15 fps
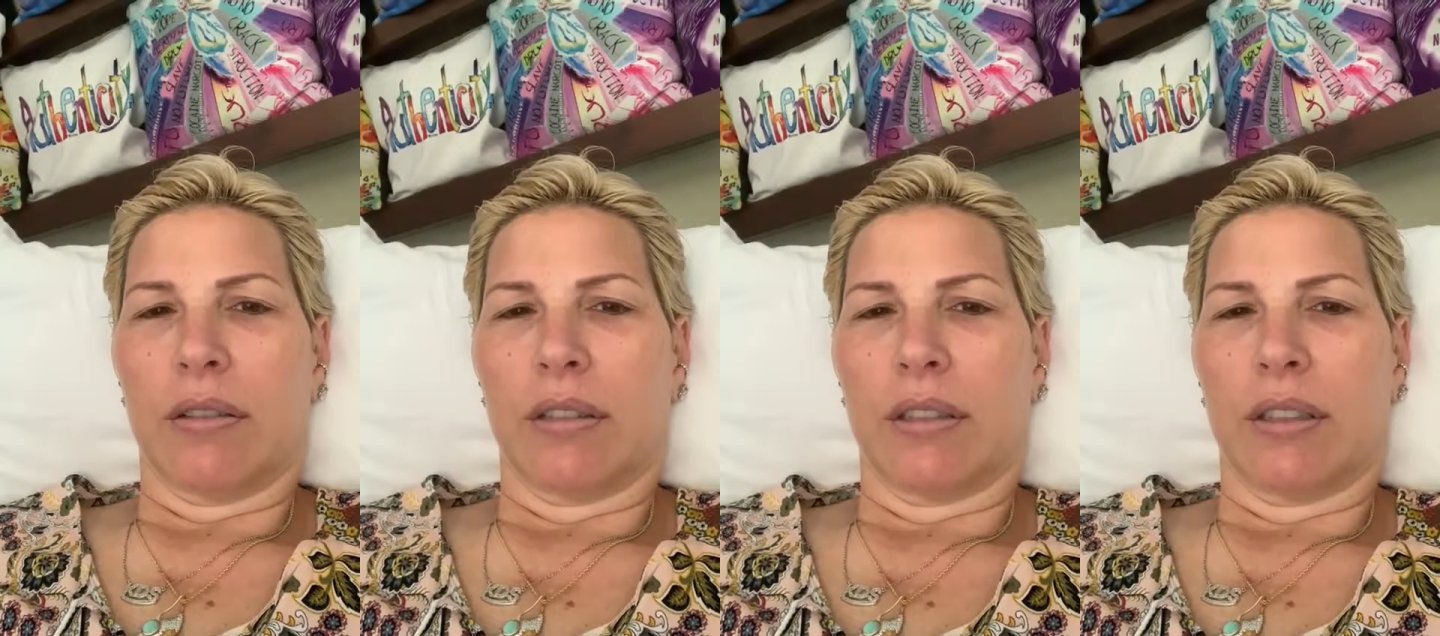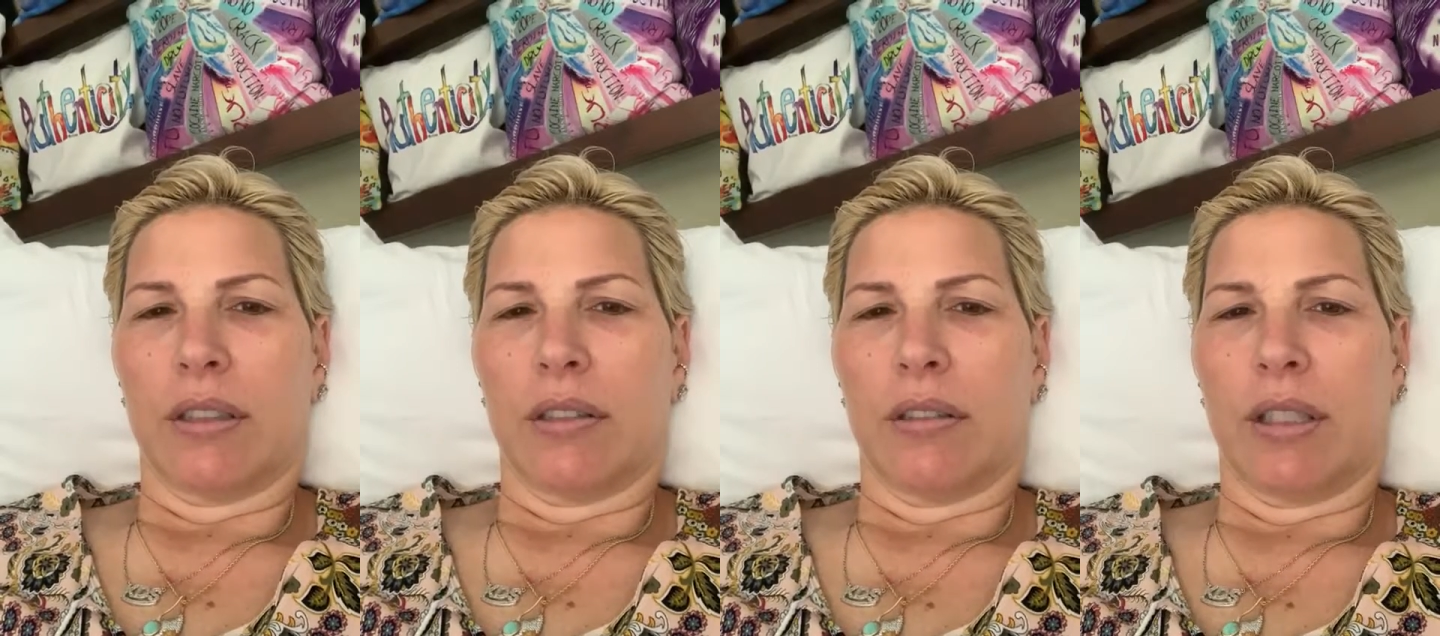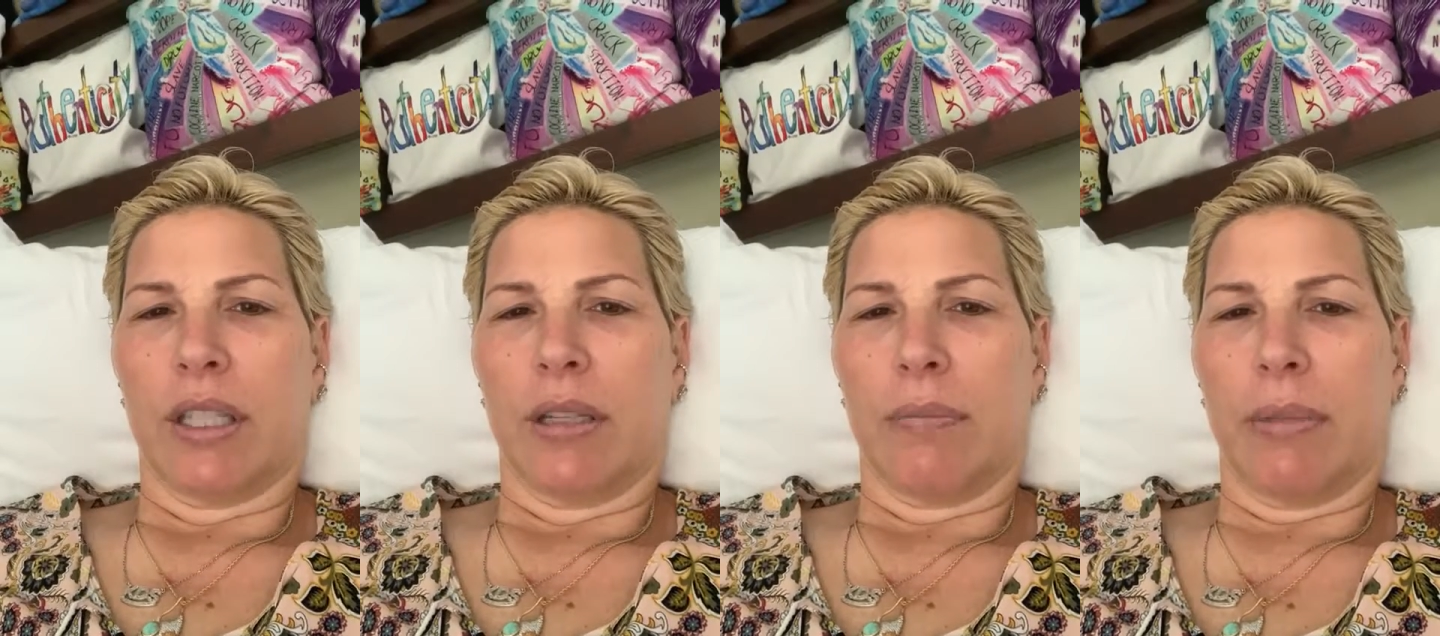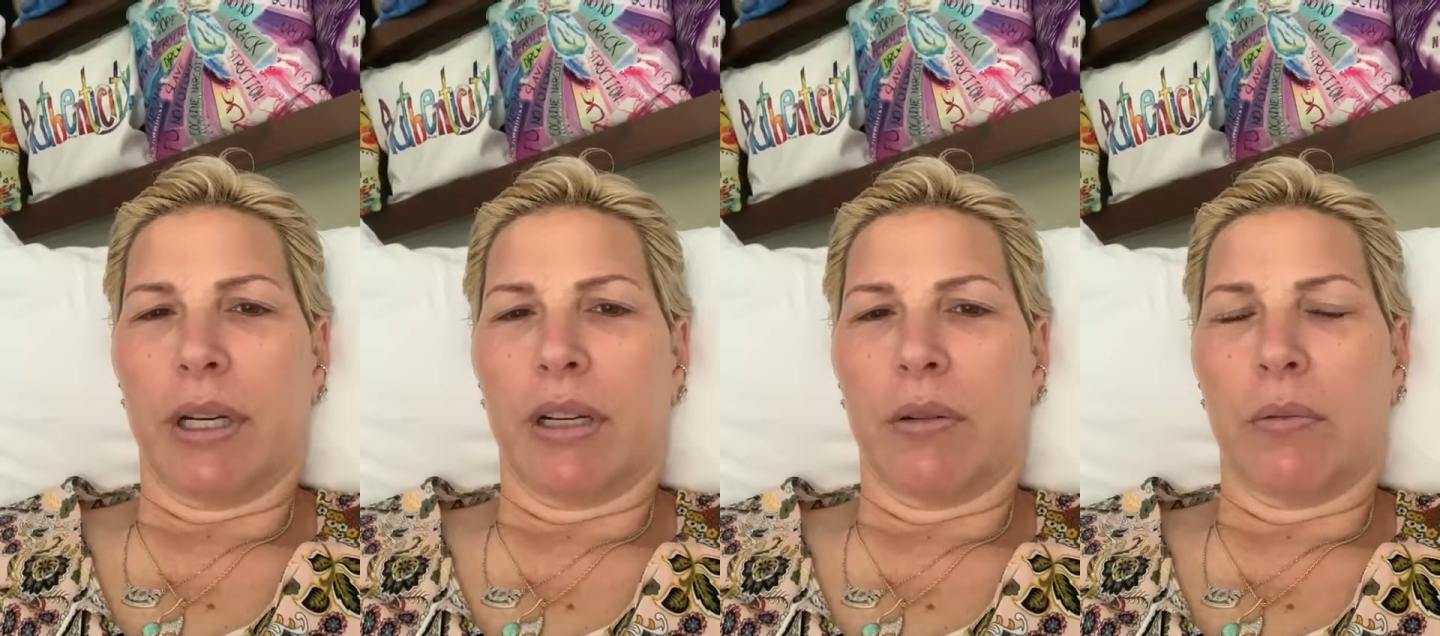so the
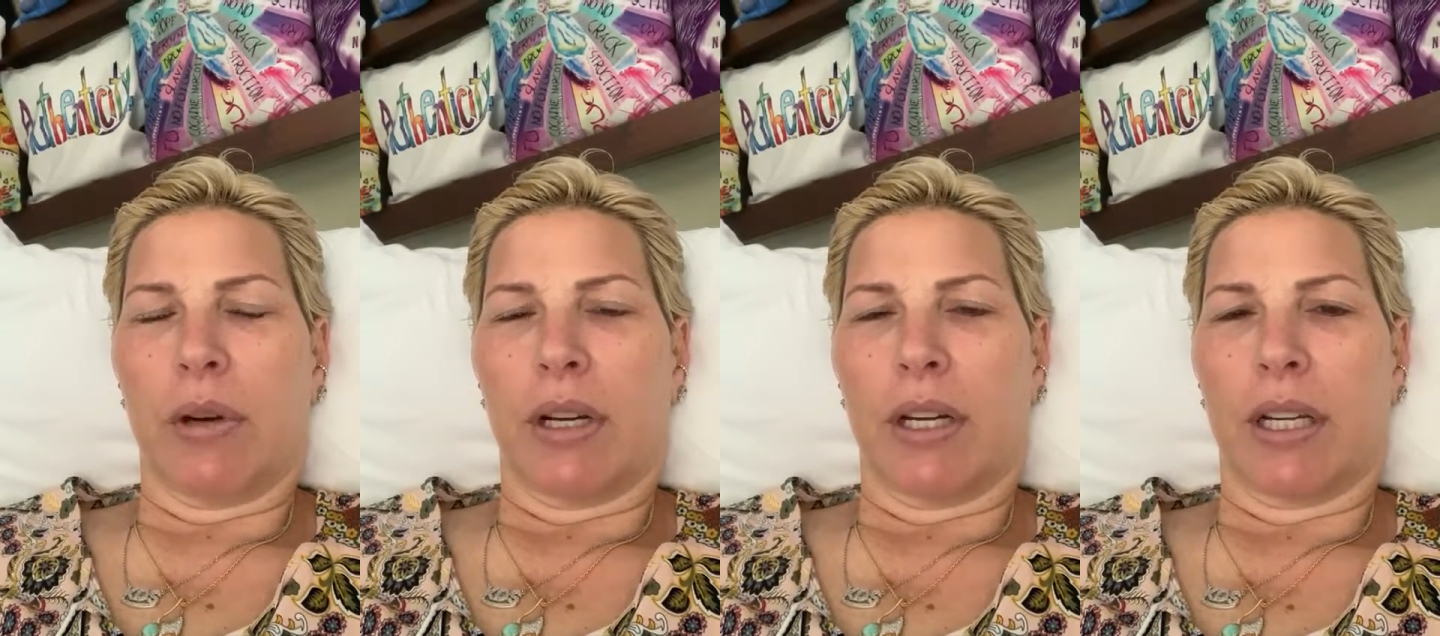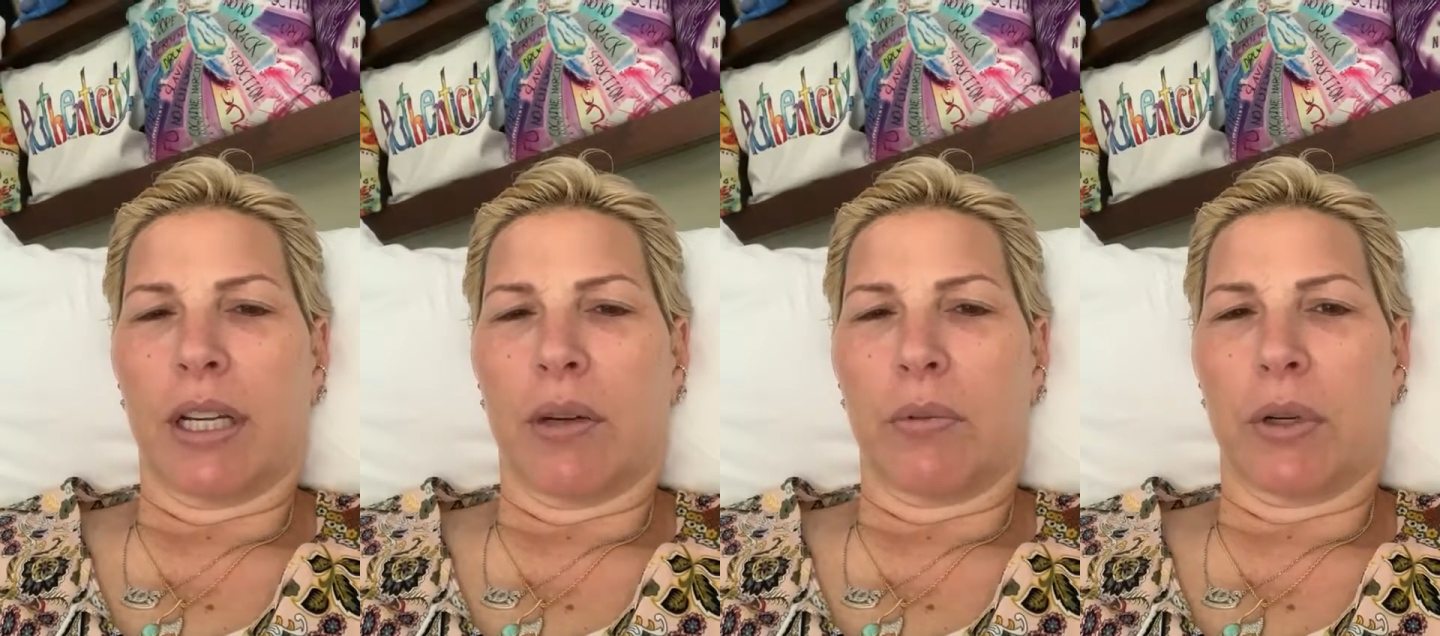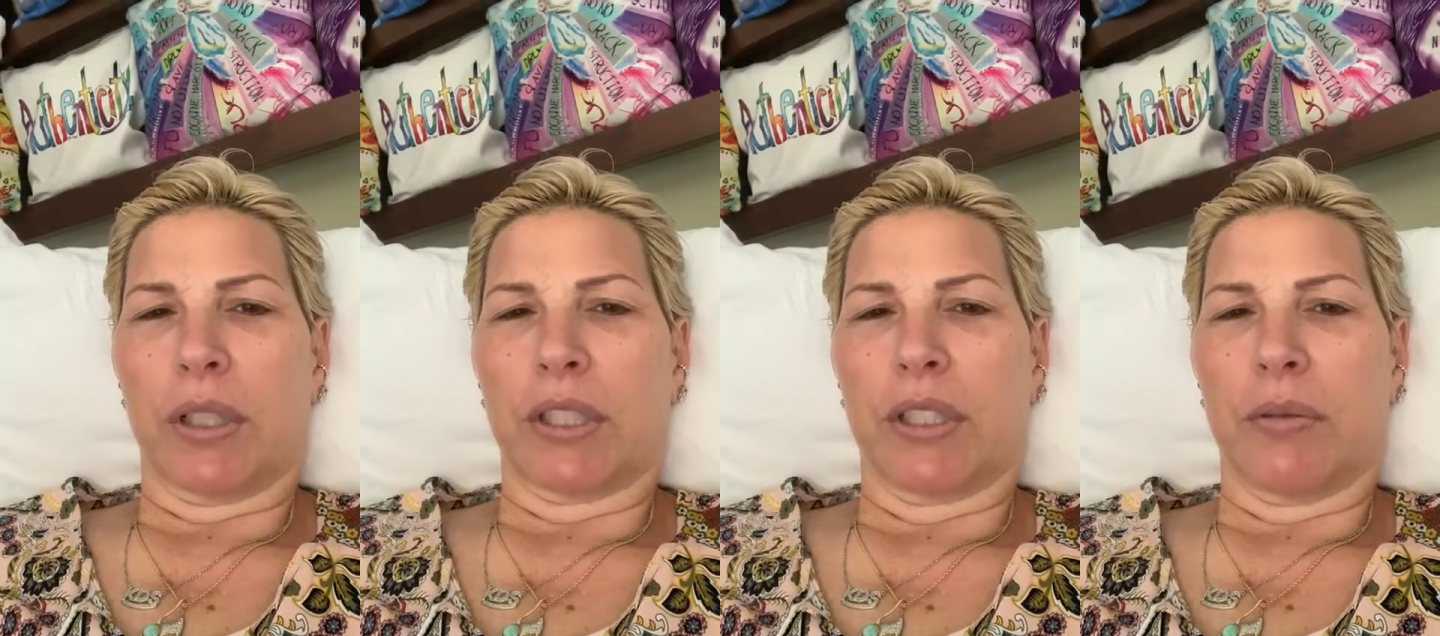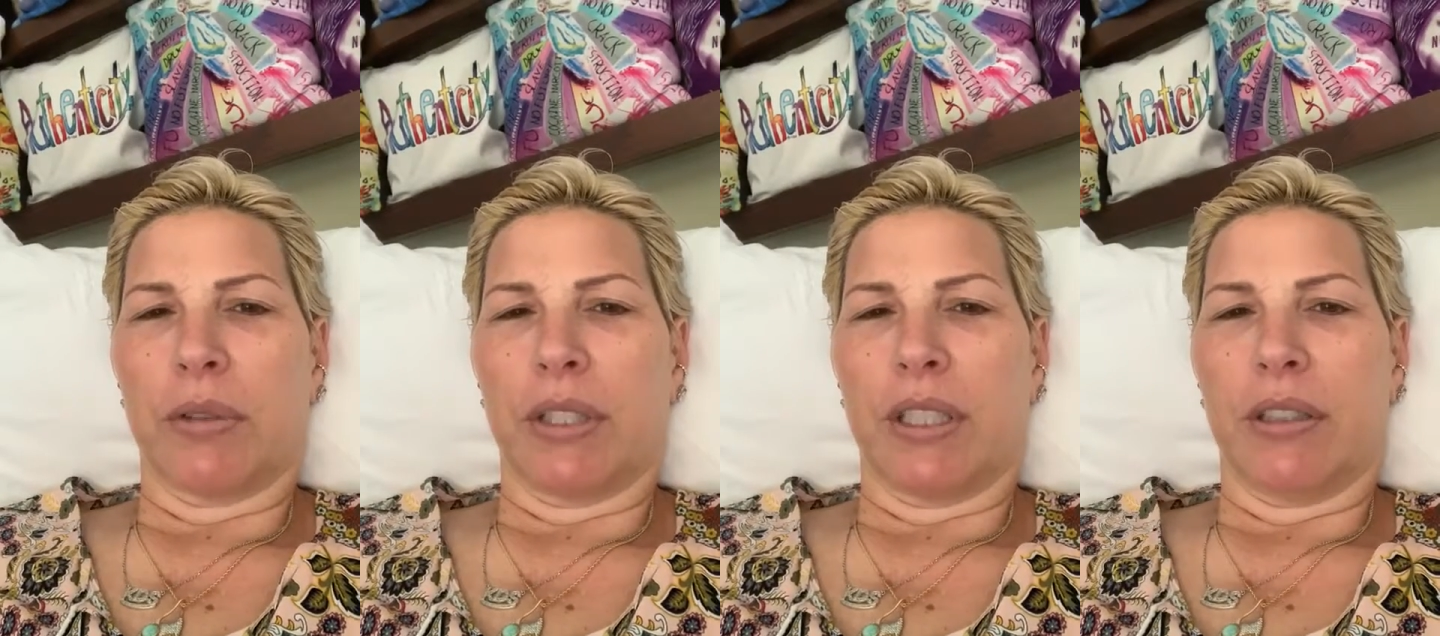marijuana can work to
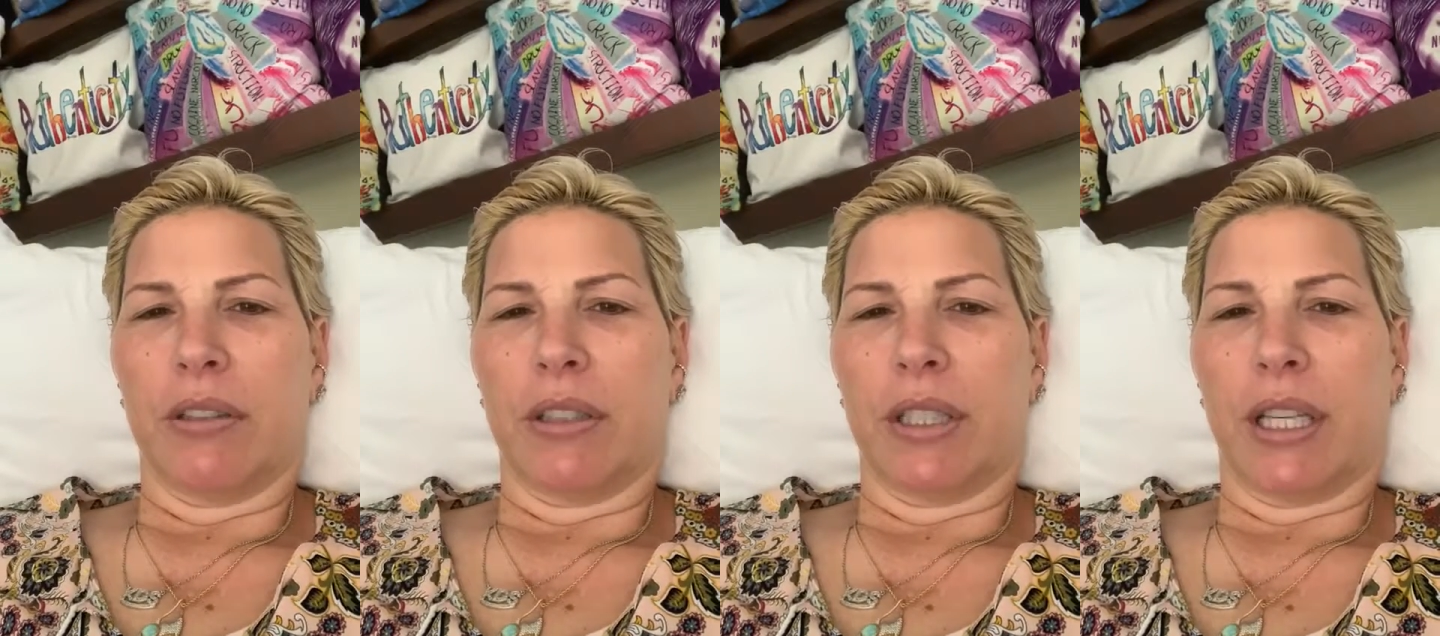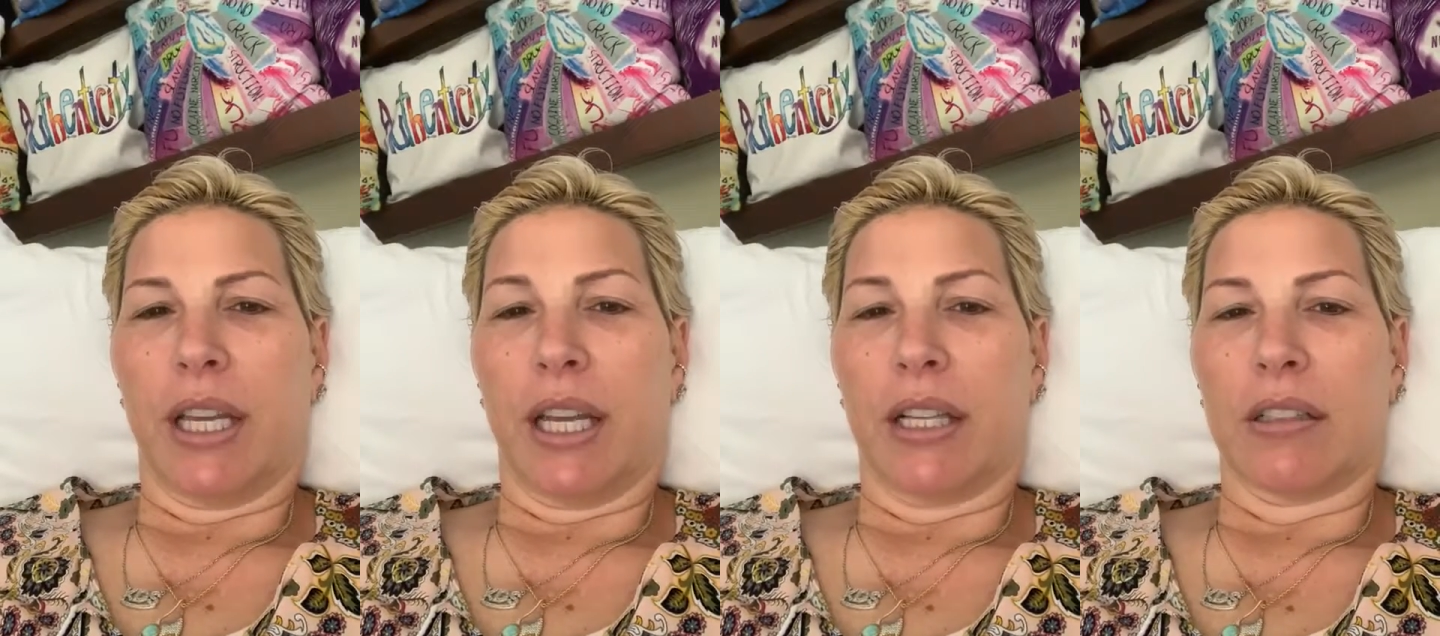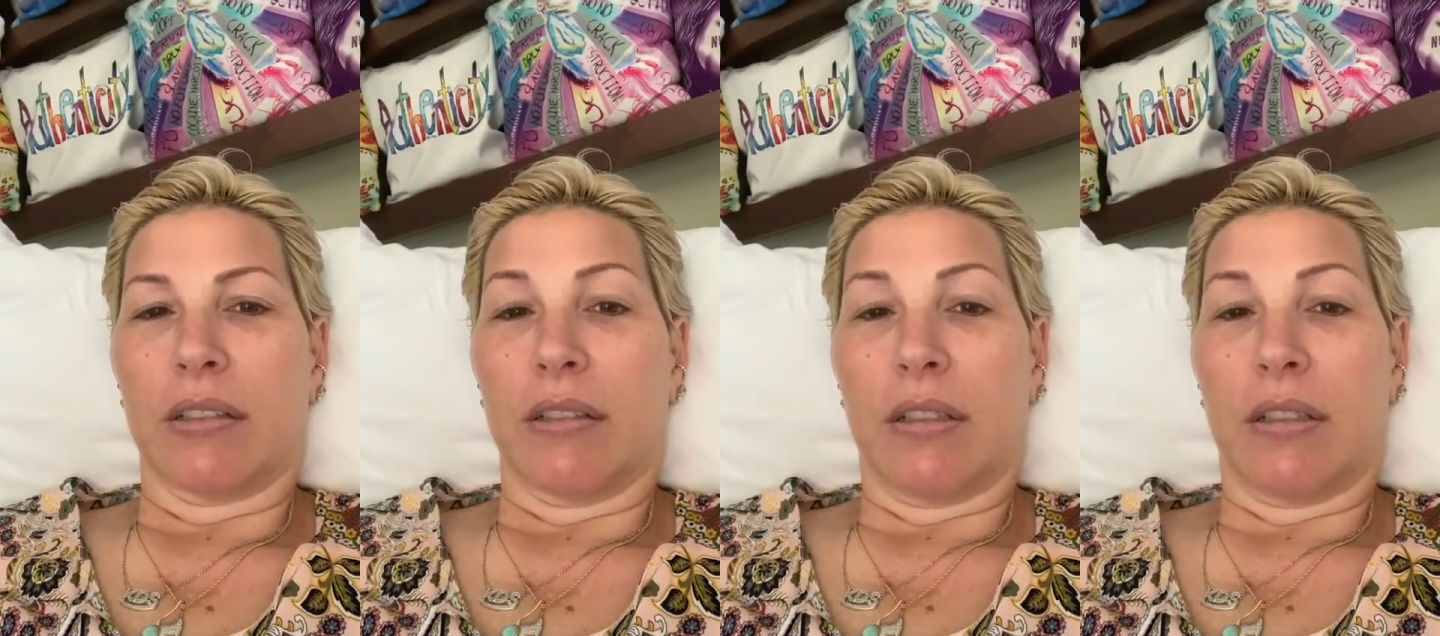reduce the cancer.